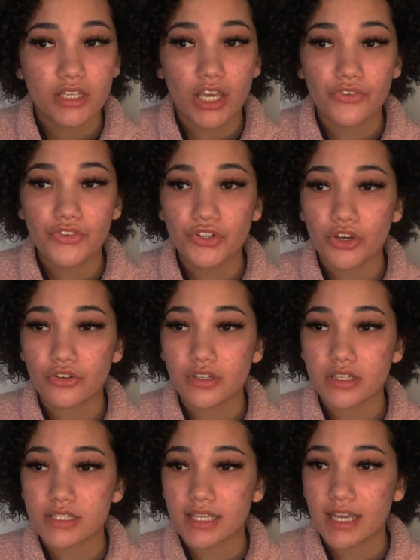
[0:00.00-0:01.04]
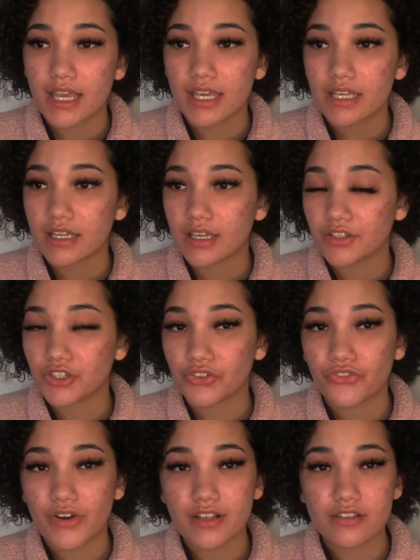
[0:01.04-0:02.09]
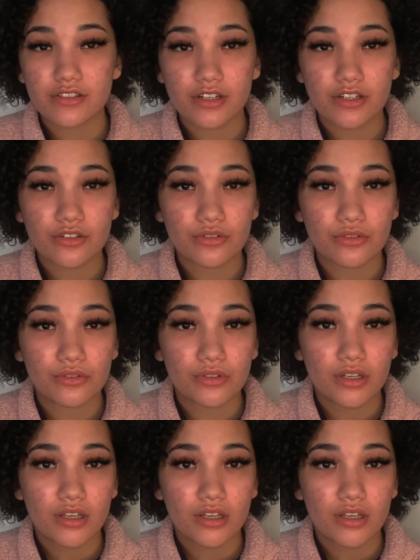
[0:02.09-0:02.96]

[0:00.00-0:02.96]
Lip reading: if you notice like in your friend circle